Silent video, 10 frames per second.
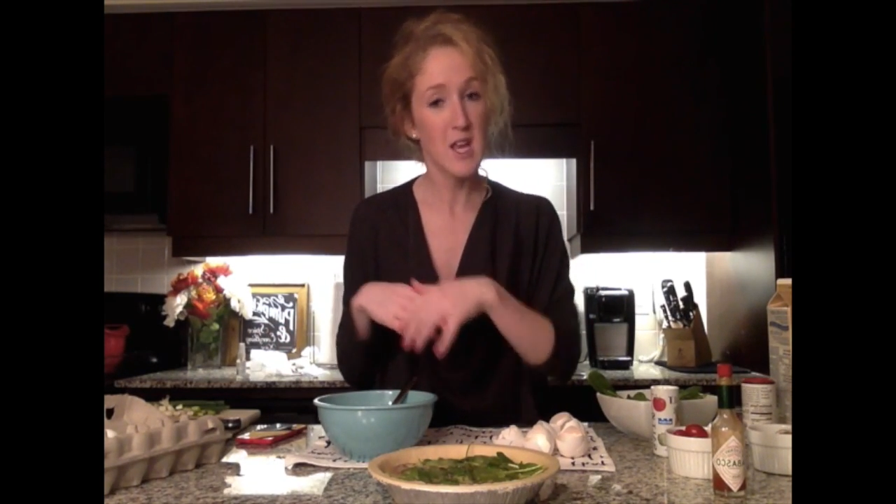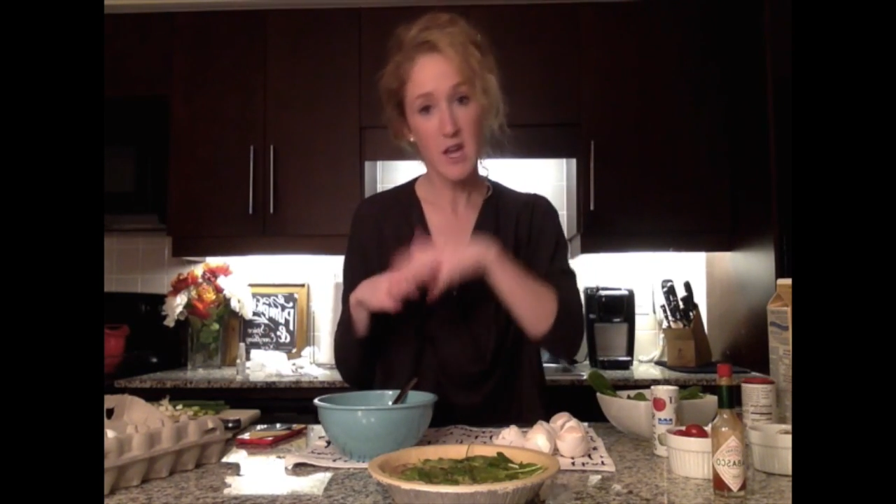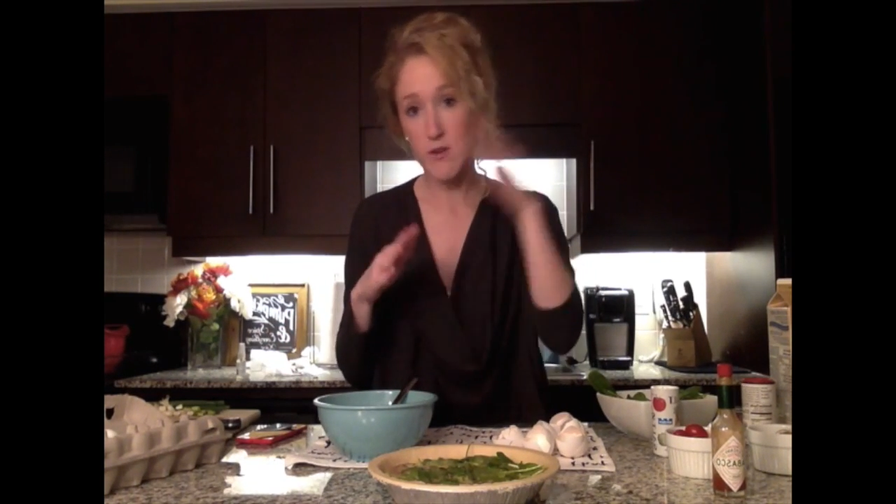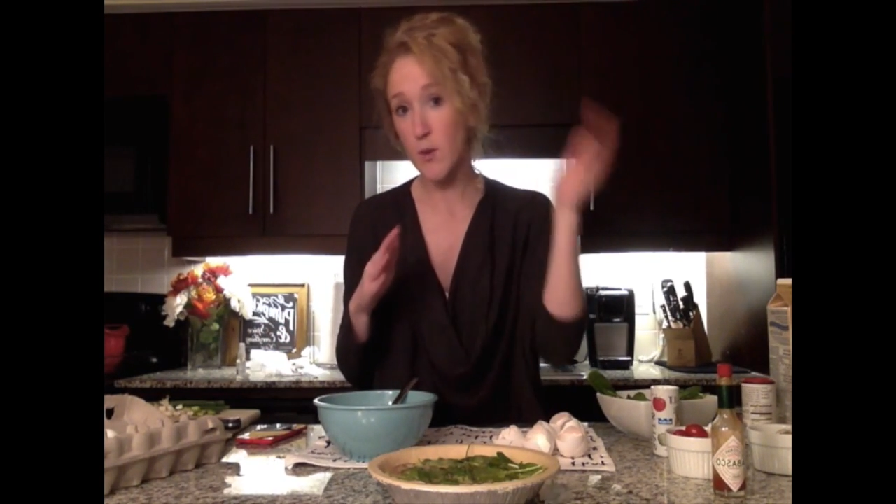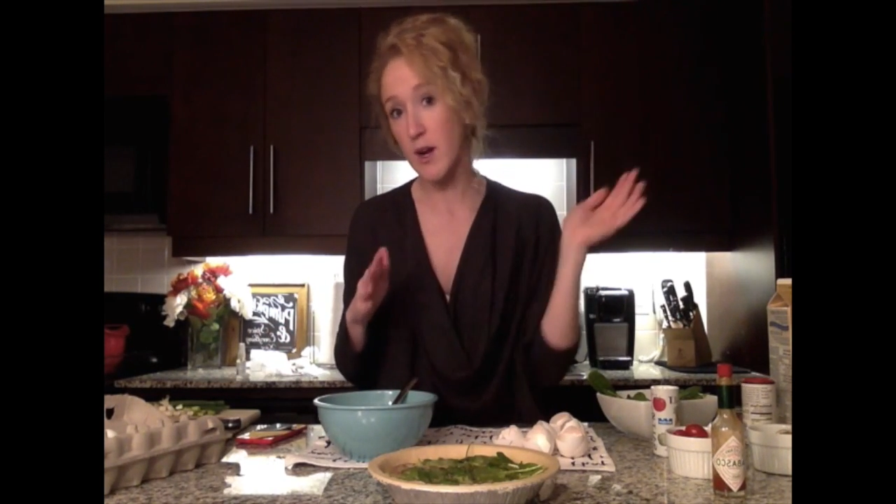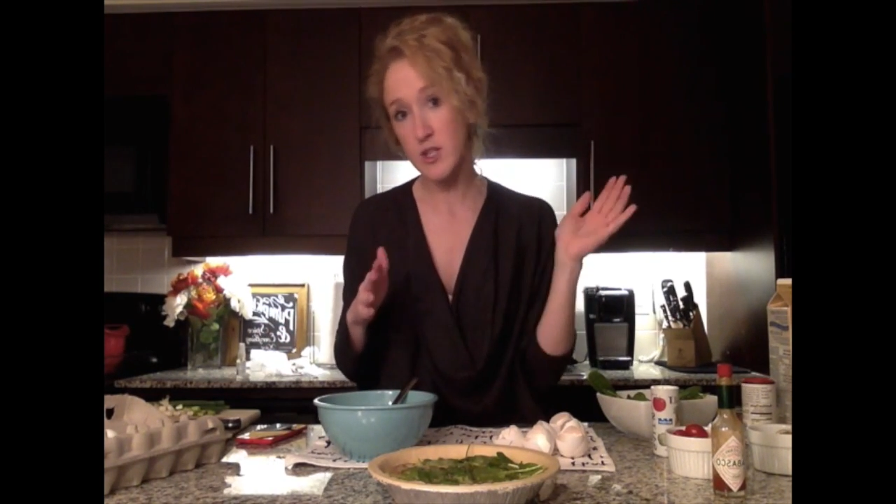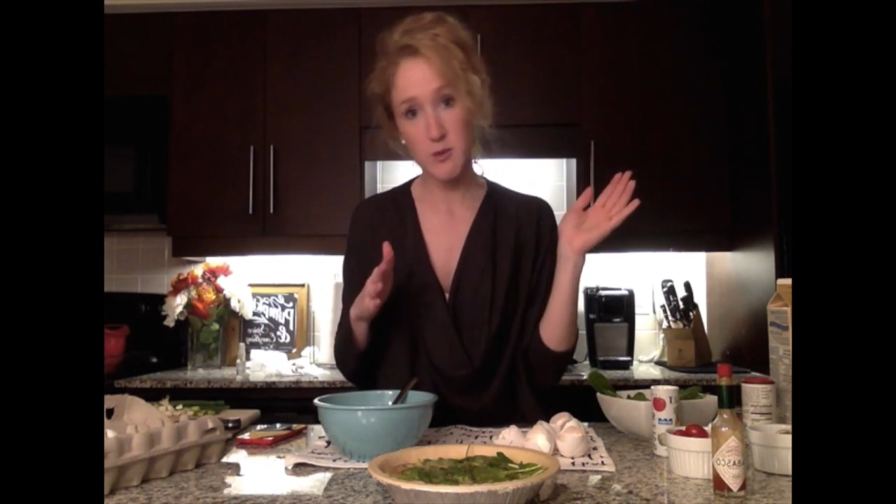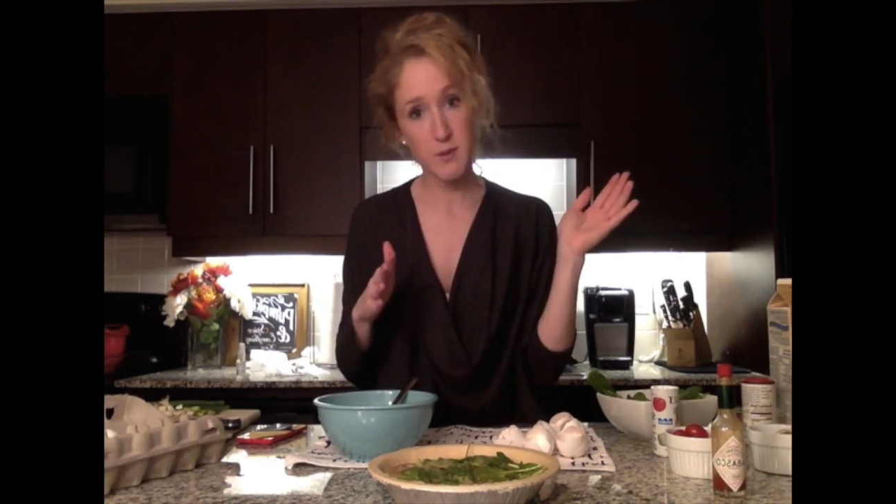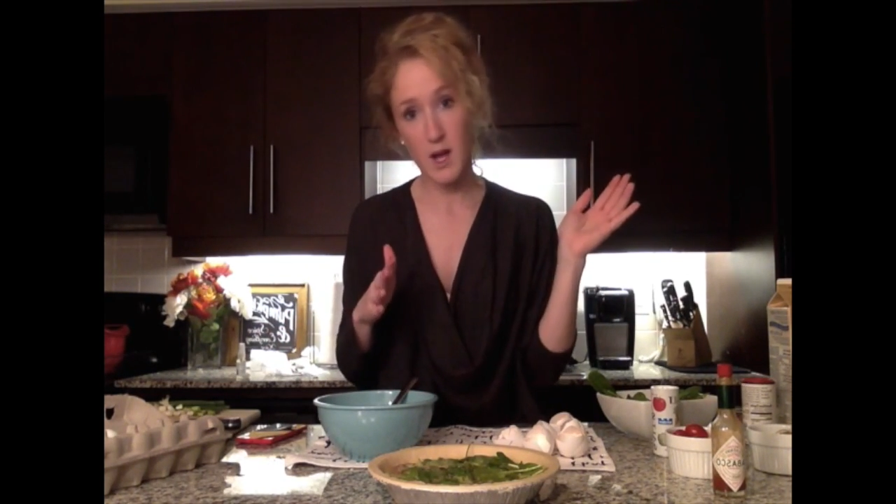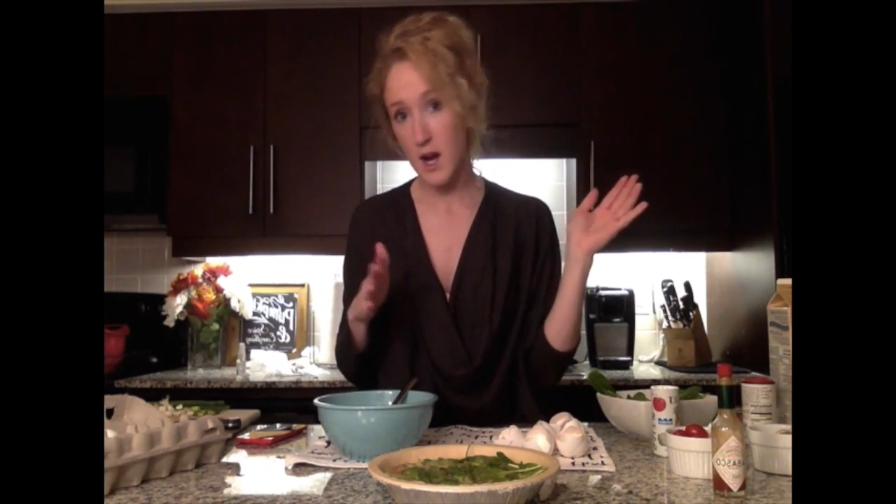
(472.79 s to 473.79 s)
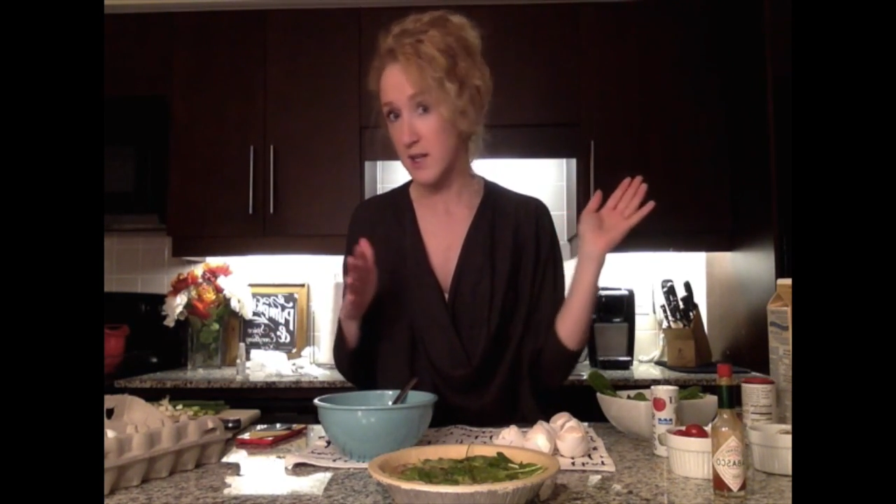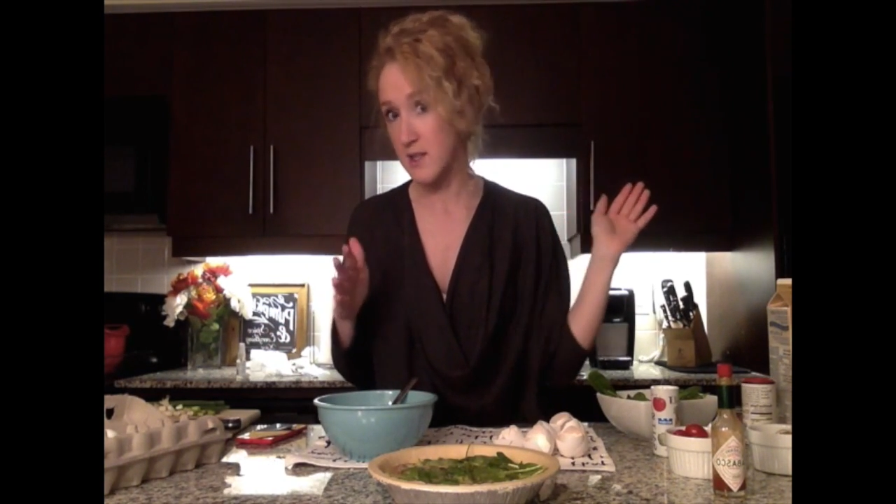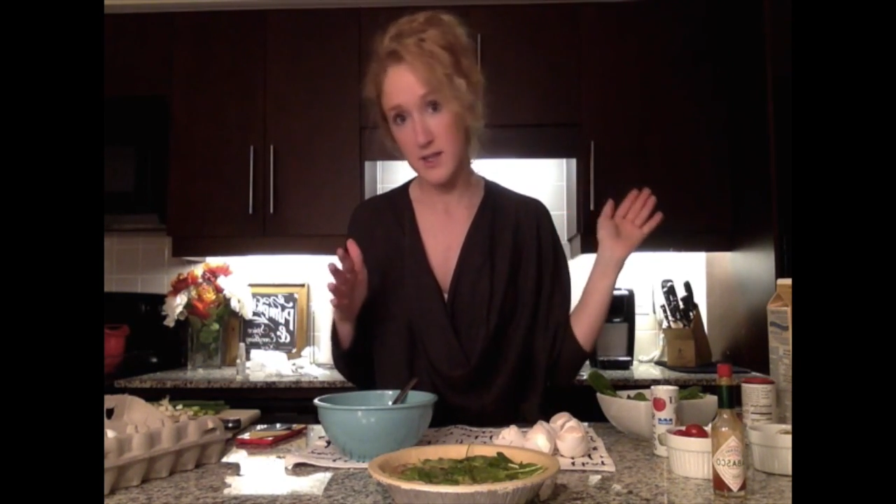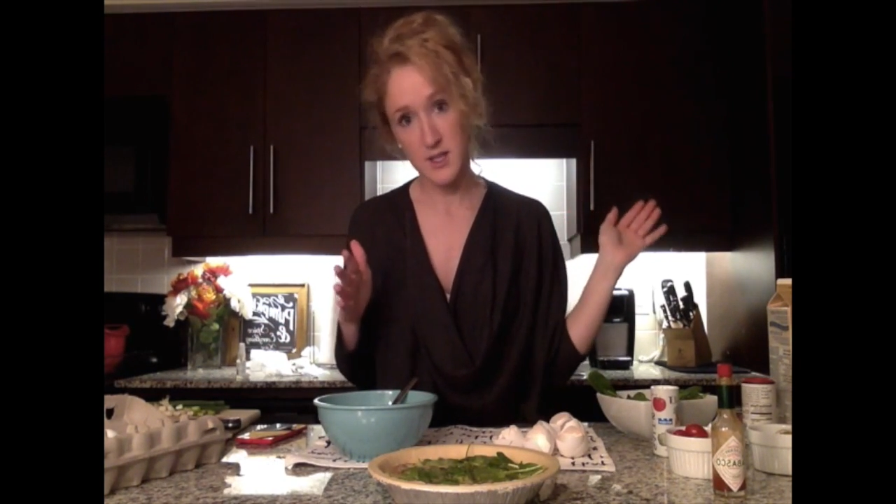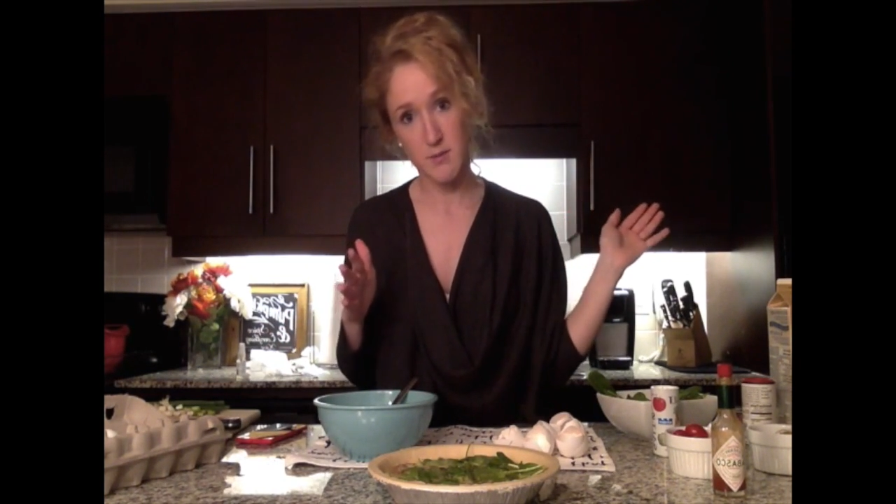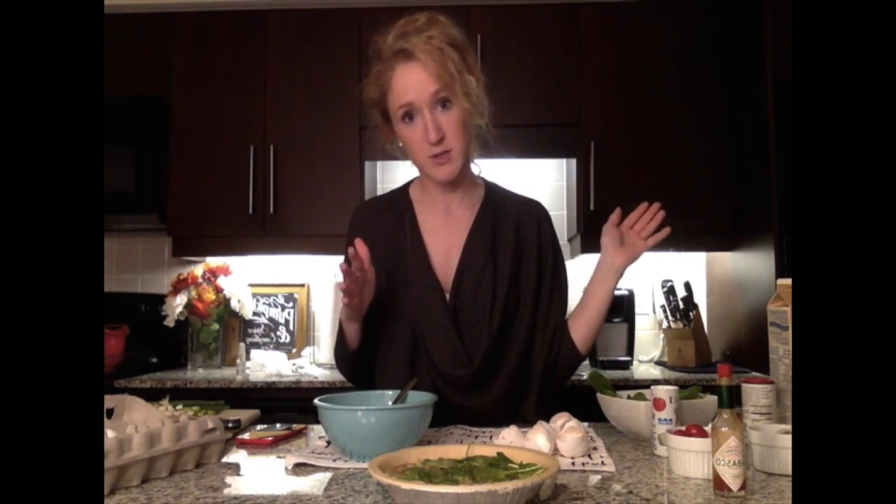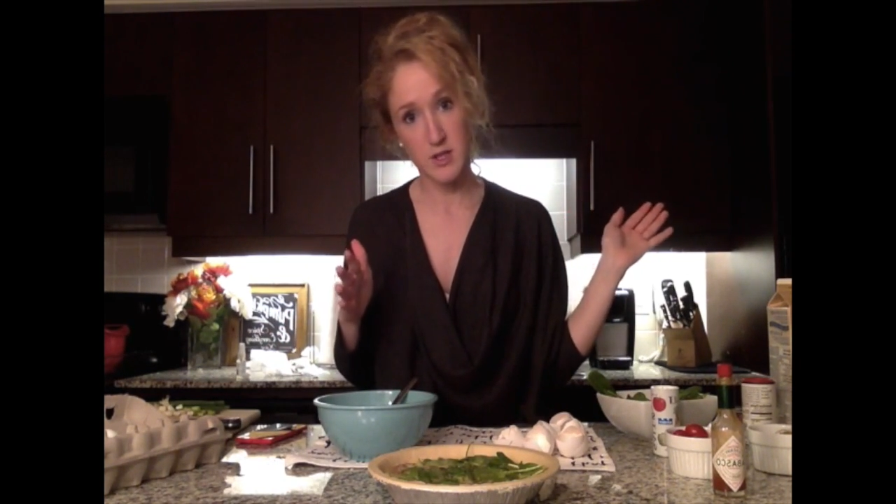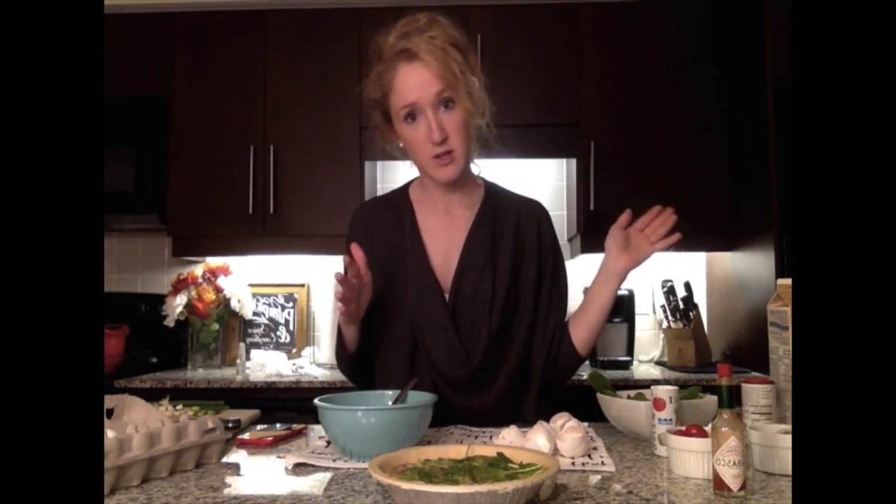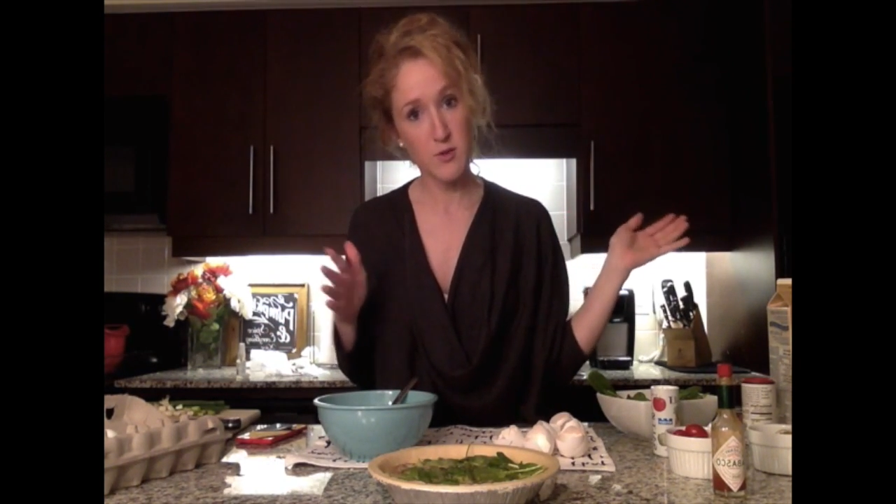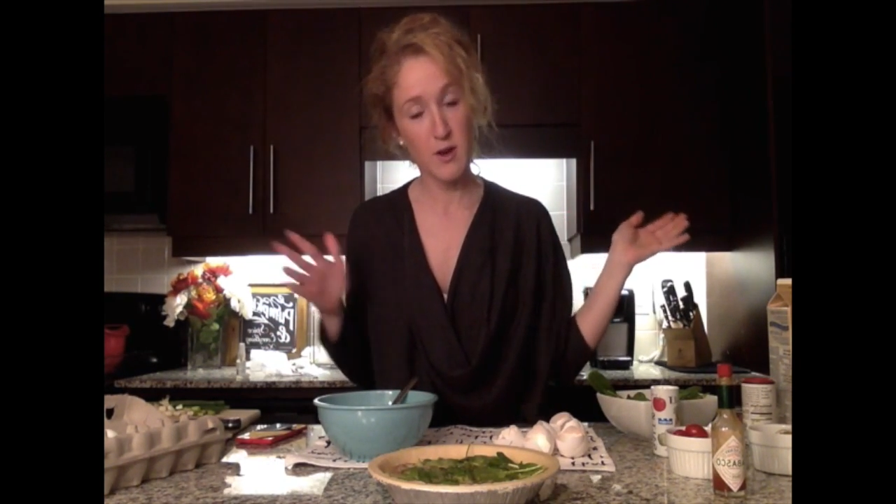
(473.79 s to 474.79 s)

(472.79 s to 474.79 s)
If you want to do it beyond, that's up to you.